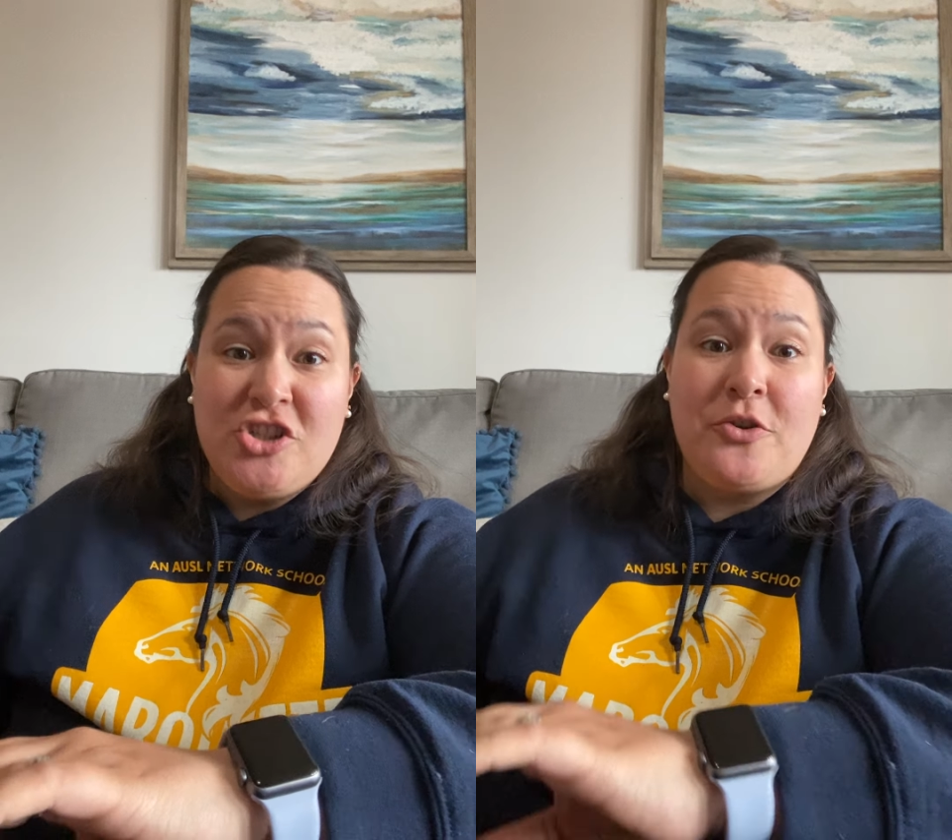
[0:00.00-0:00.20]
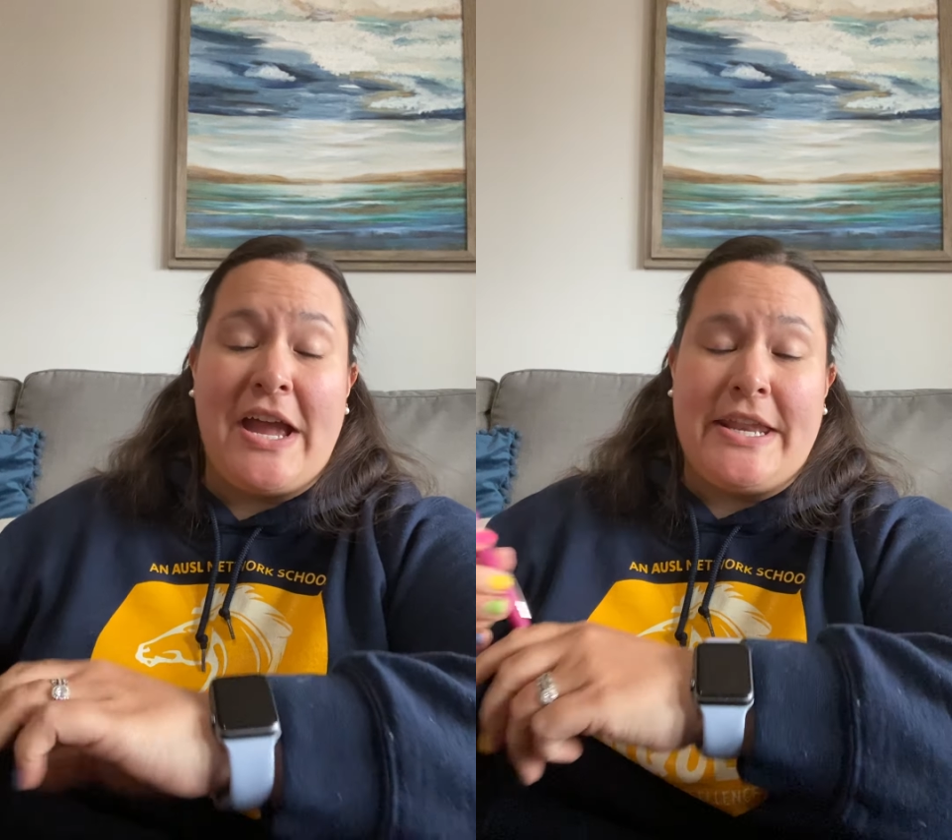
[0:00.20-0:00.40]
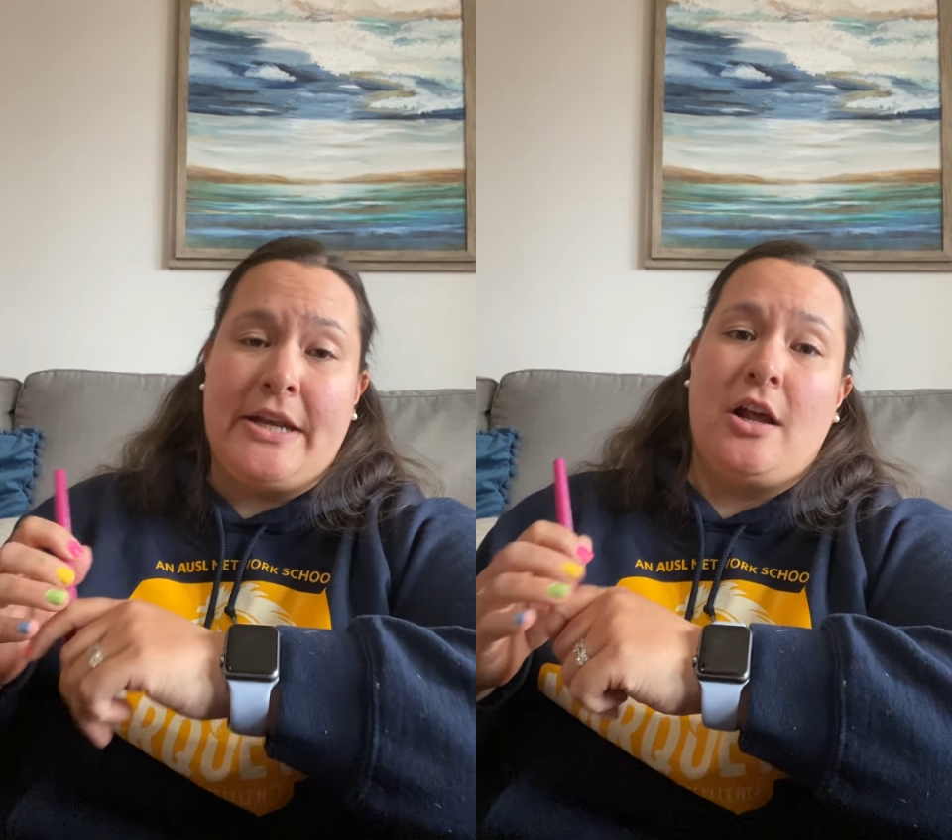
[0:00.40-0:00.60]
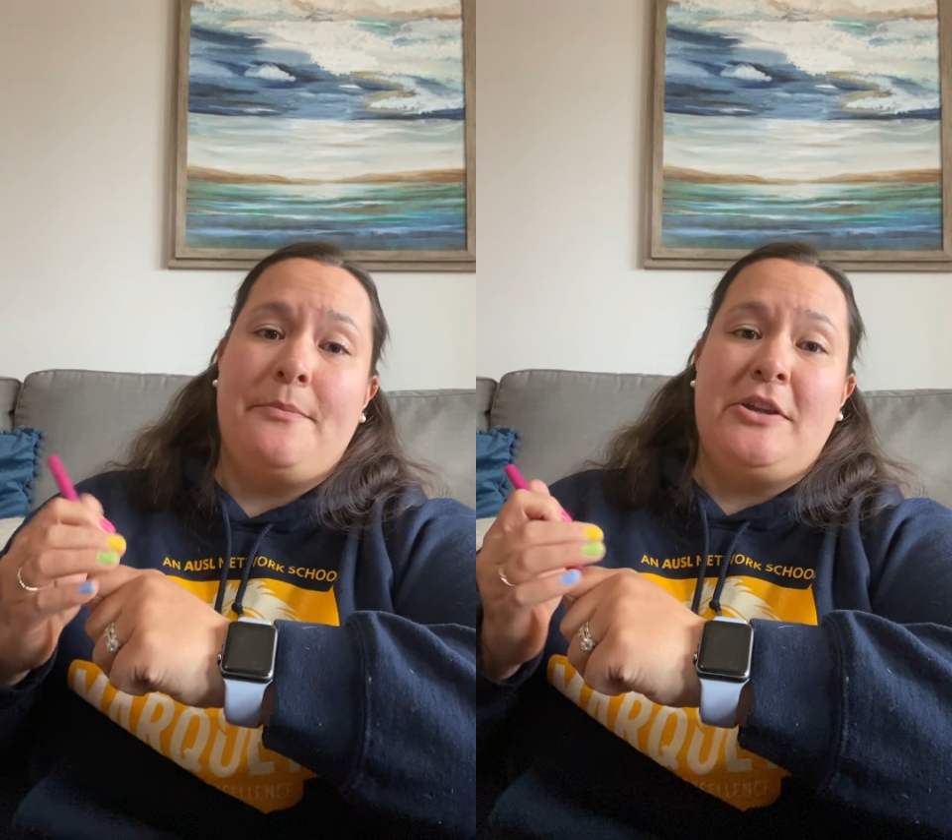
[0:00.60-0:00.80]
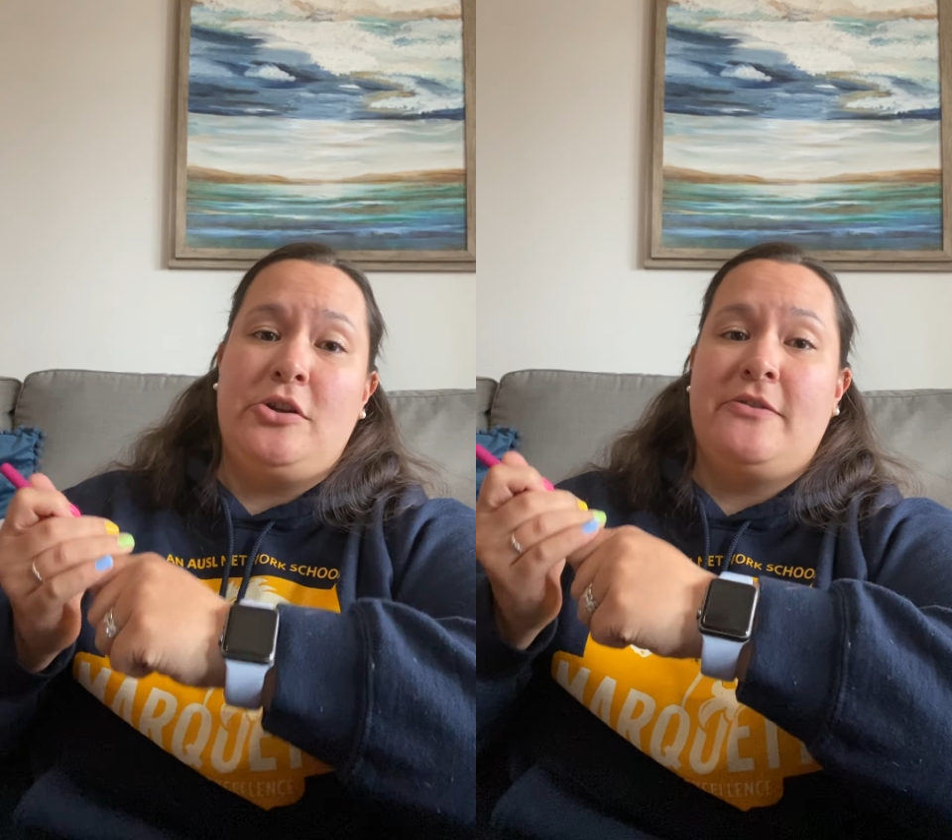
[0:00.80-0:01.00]
You add it
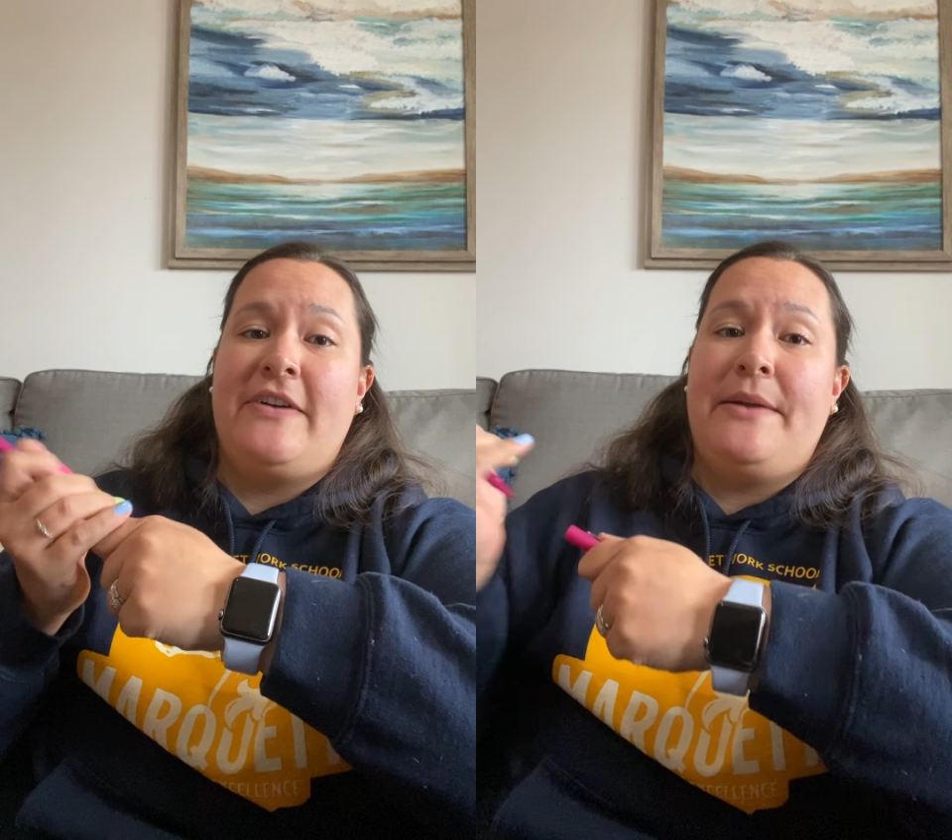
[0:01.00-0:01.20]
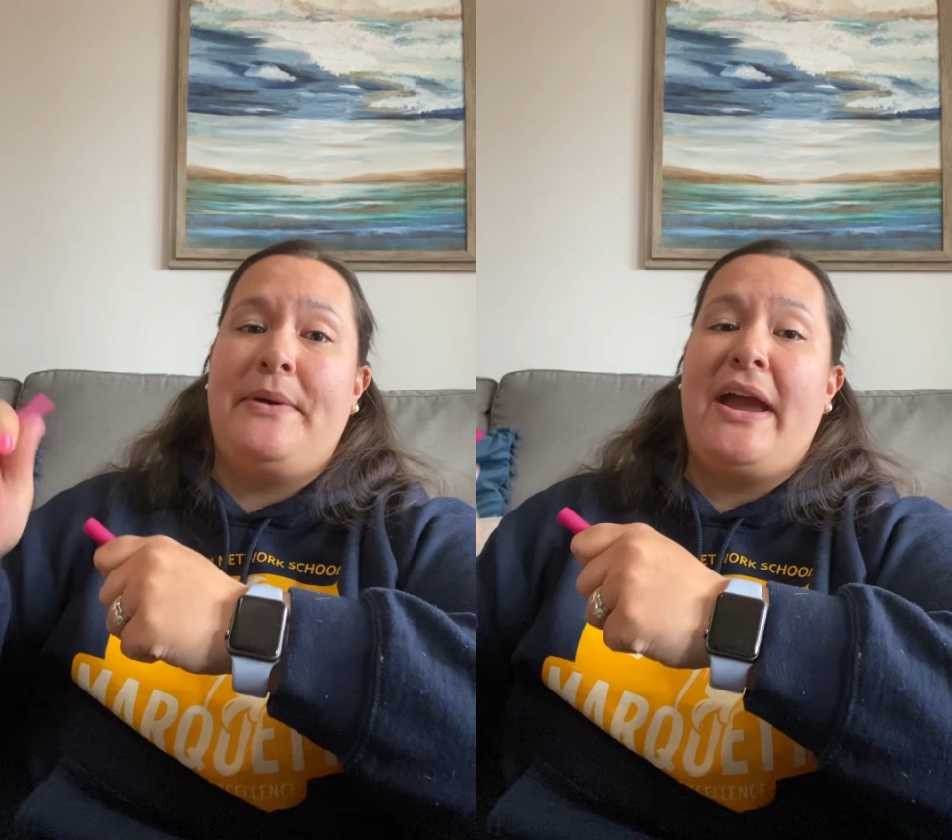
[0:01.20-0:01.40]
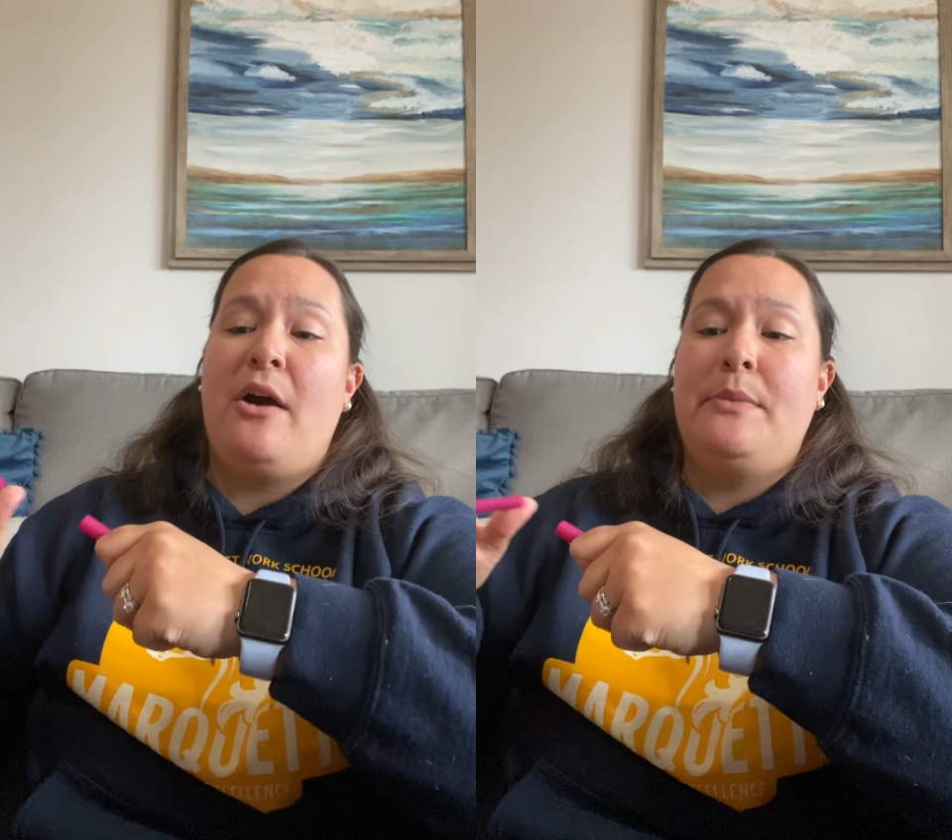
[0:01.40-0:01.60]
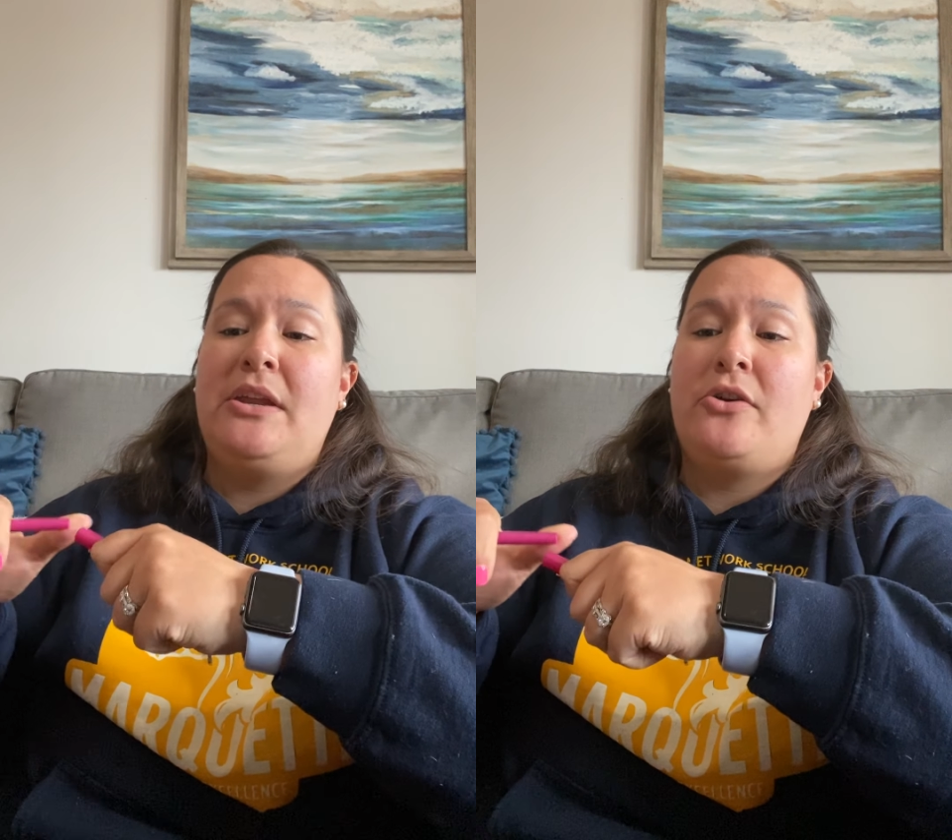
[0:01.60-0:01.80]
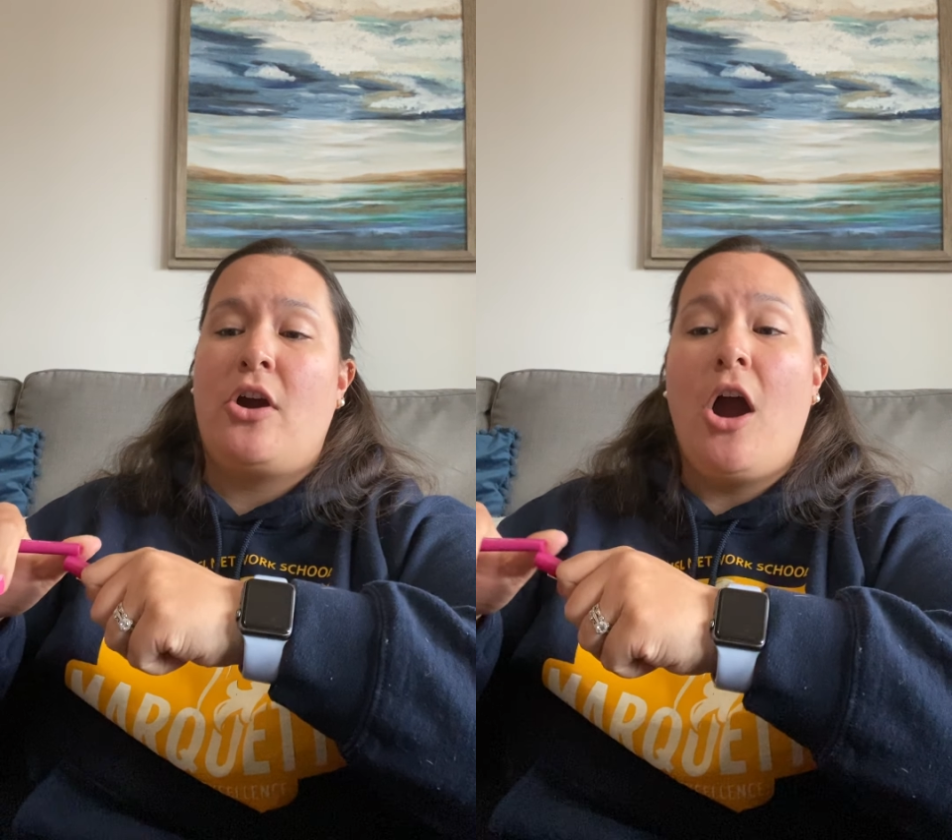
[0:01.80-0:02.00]
up and you divide by how many
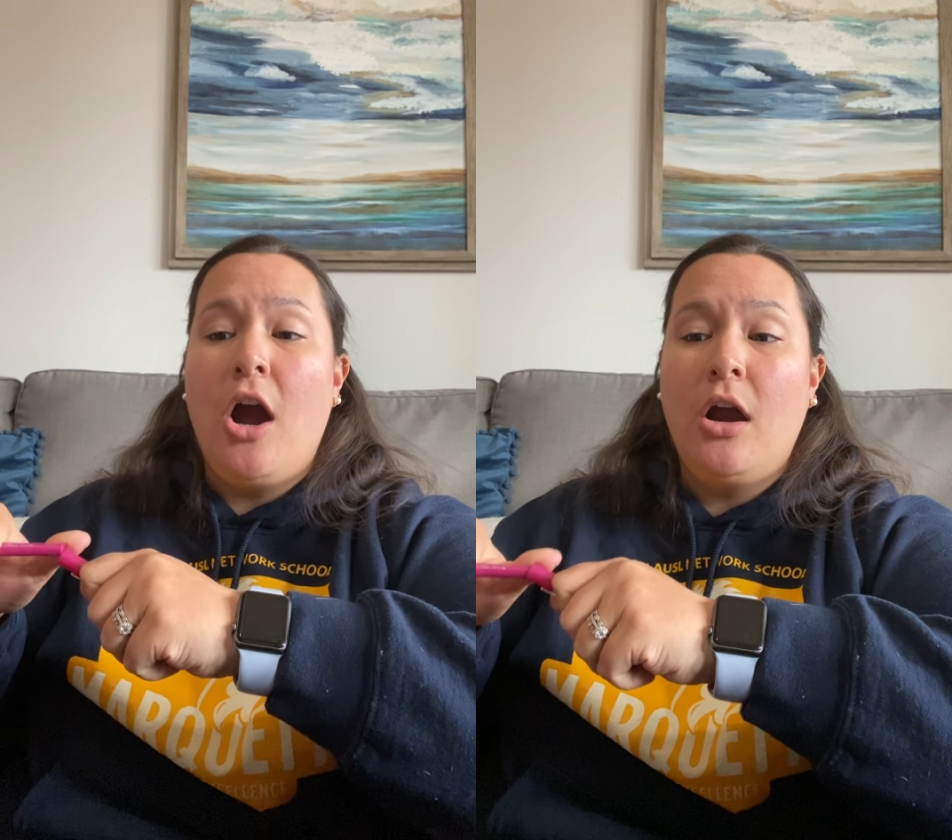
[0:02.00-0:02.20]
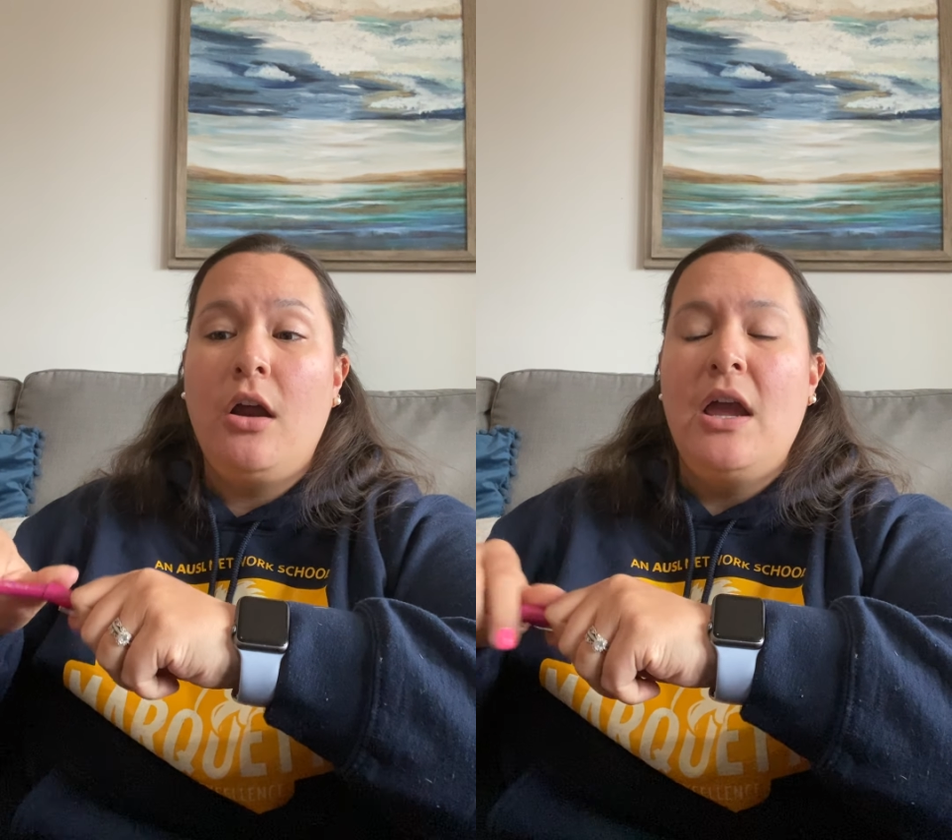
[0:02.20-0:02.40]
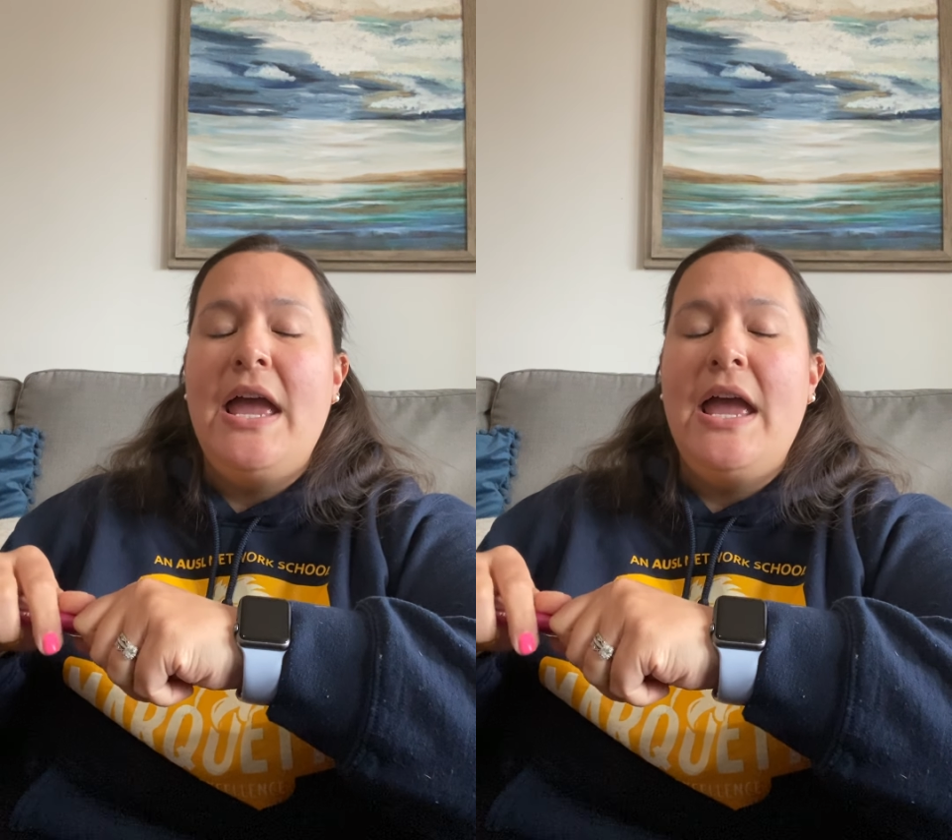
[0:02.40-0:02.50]
there are.